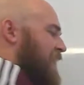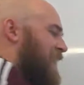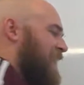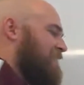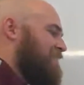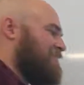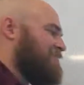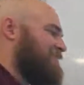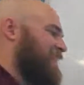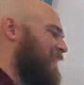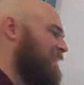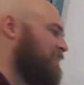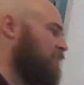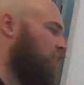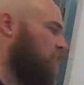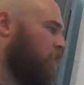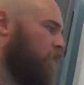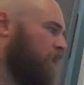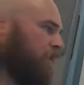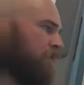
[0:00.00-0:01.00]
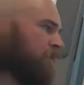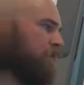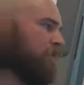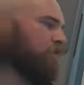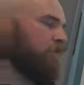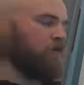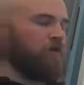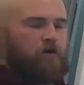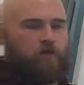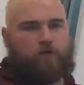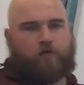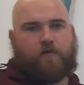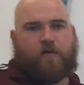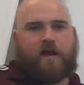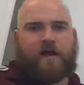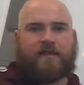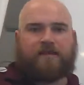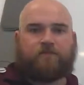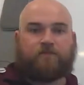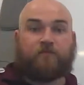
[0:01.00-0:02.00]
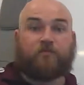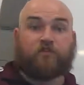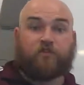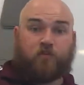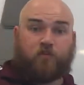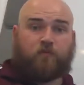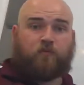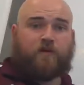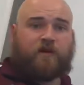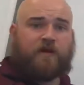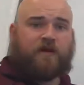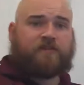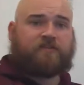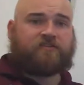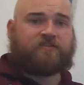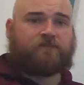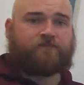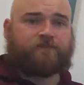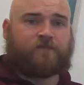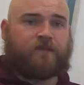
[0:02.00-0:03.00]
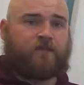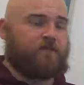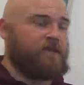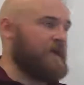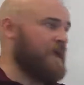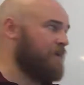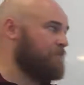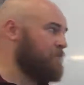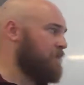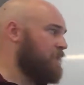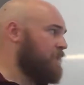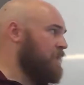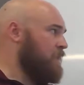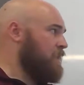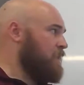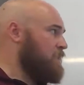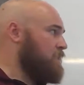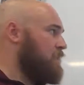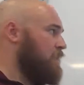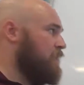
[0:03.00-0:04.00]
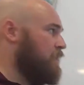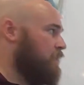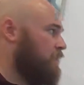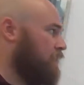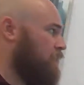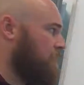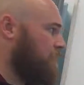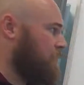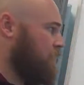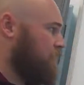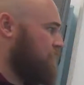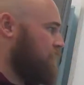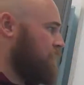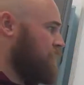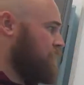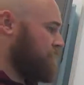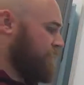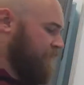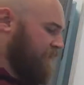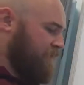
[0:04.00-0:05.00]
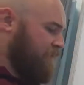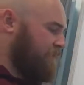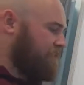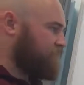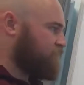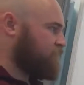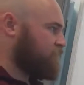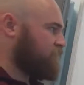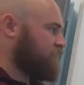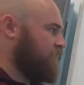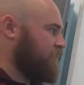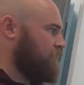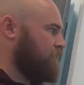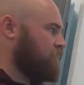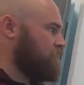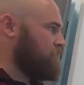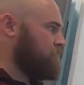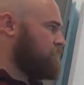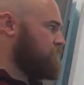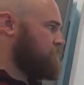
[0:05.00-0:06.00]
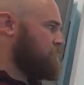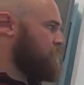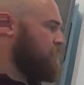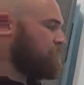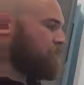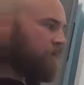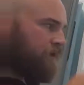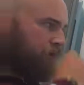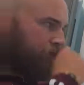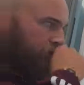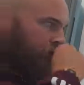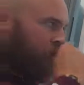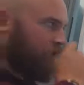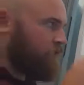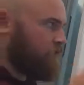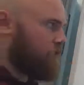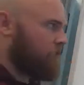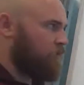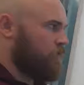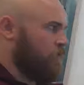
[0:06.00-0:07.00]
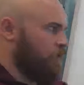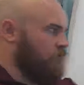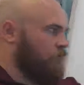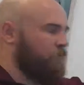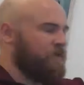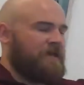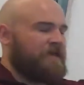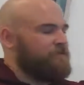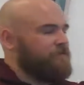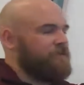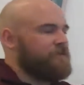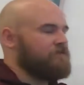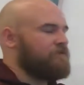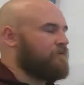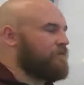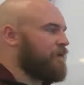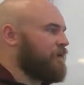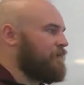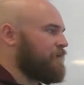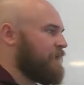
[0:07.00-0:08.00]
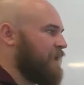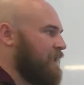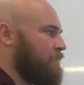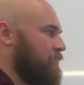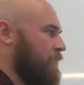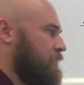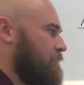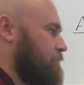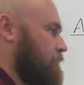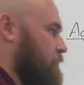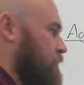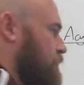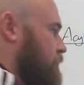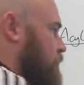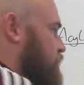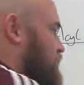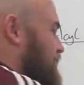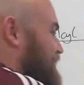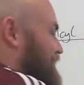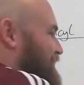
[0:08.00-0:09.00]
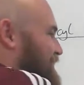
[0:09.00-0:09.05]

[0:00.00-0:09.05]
Ethanoyl chloride. 2 words. Okay. Okay then. So I'm going to put another one up here for you to have a go at naming. I'm using